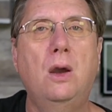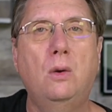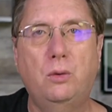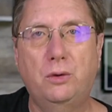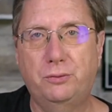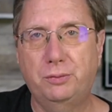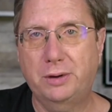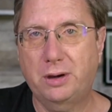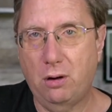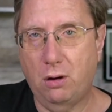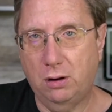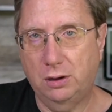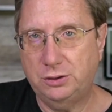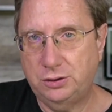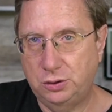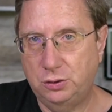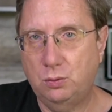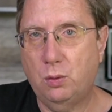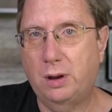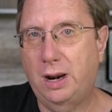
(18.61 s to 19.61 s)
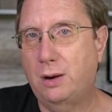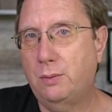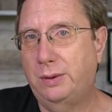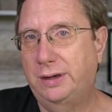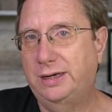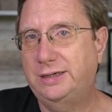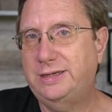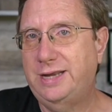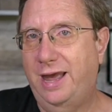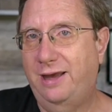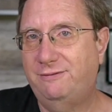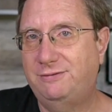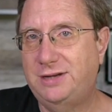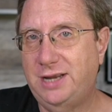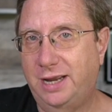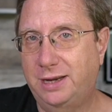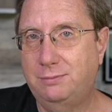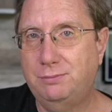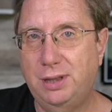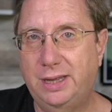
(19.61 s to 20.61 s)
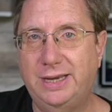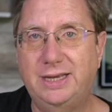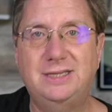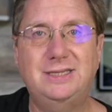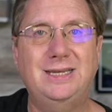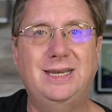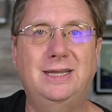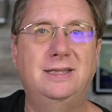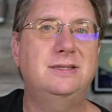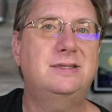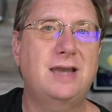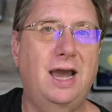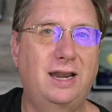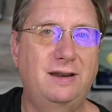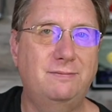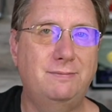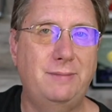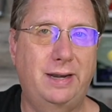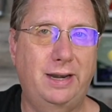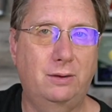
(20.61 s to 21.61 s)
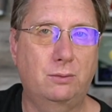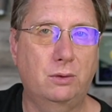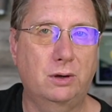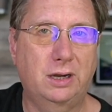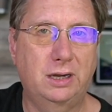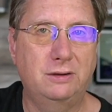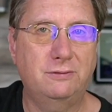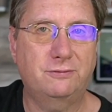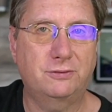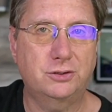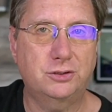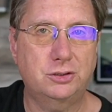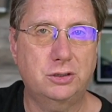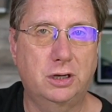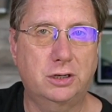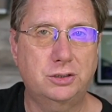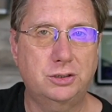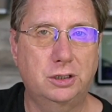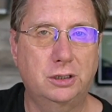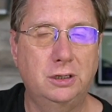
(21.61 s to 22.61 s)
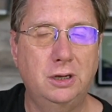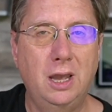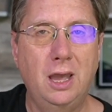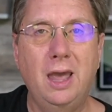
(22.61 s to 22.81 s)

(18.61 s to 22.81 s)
with regard to what I wanted to have take place inside of my network infrastructure.